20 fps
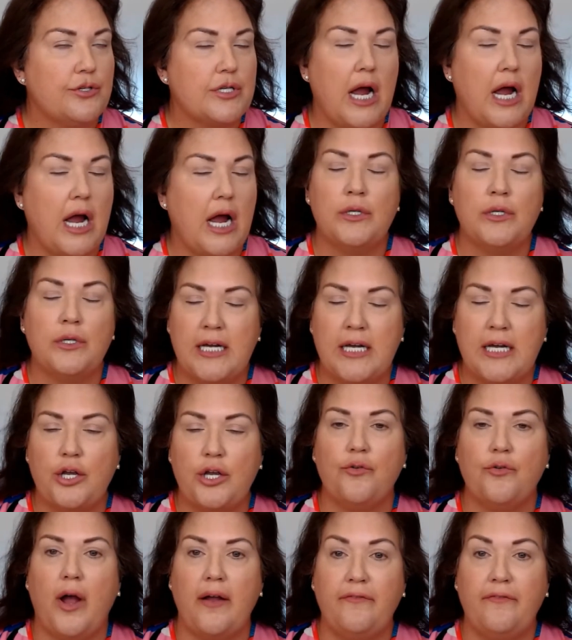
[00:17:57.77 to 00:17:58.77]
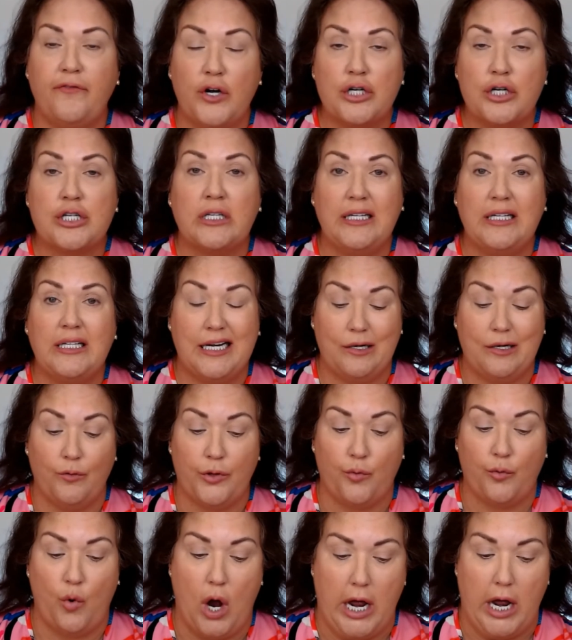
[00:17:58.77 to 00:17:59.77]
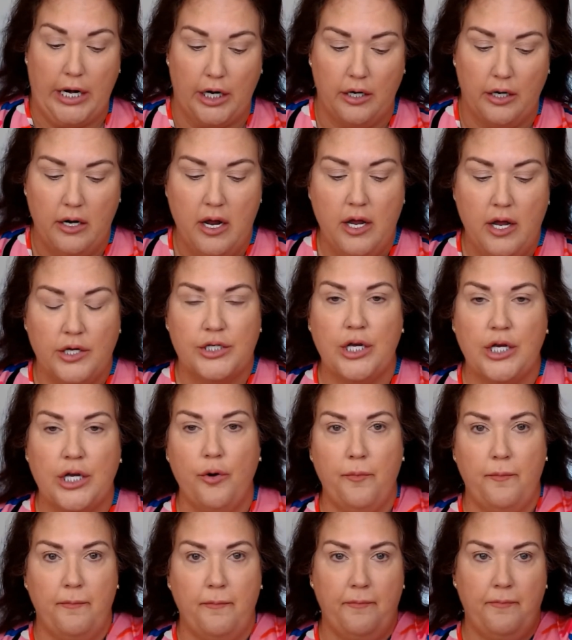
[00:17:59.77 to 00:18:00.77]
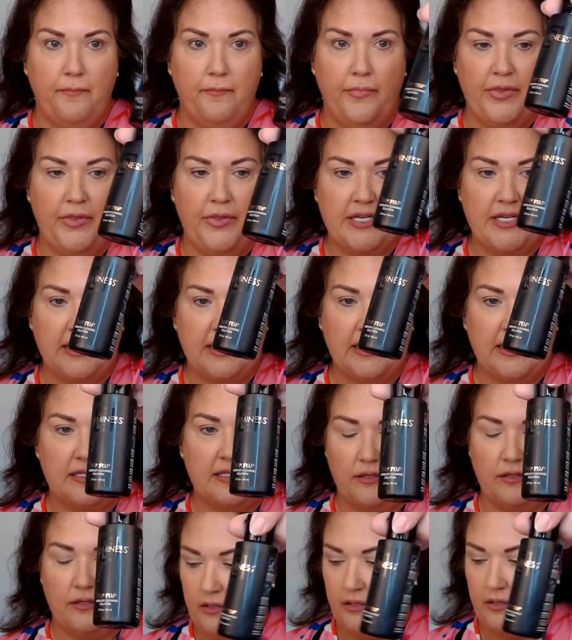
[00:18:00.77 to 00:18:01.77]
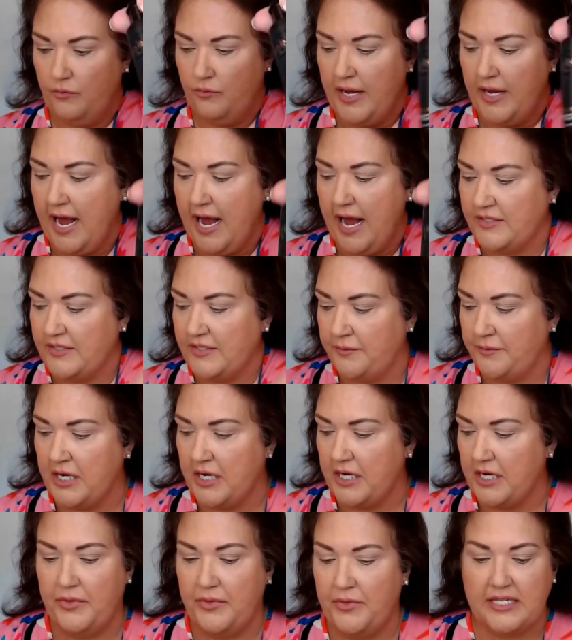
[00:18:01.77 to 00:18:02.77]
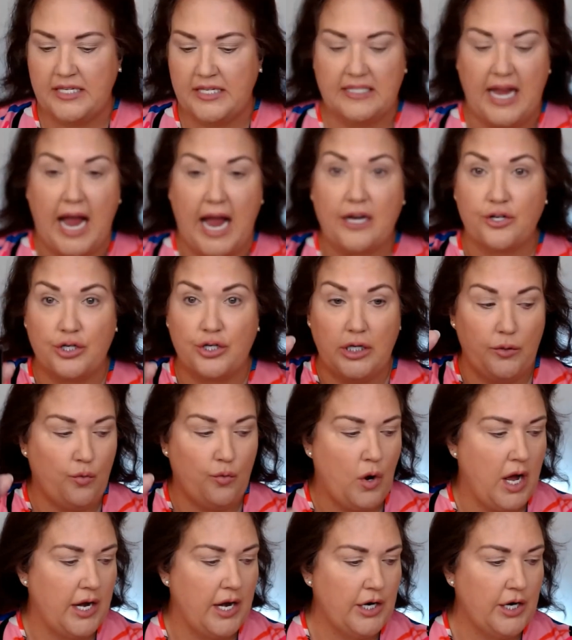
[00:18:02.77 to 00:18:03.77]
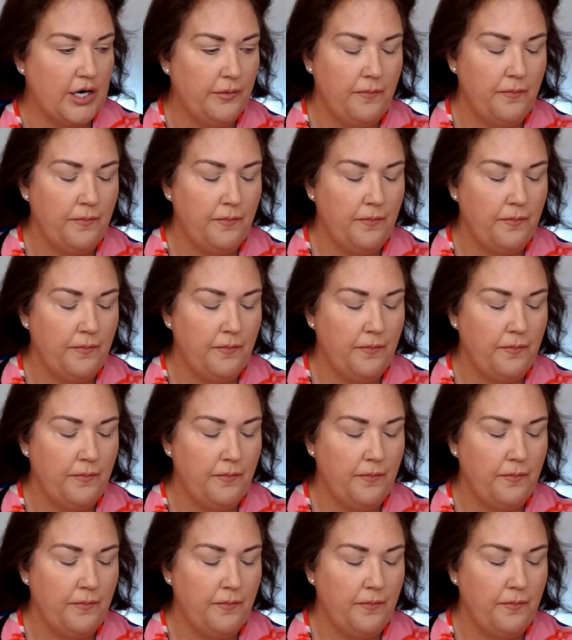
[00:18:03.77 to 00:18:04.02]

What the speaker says: tell you, I first clean it with water. So we have Tip Top. This is actually water.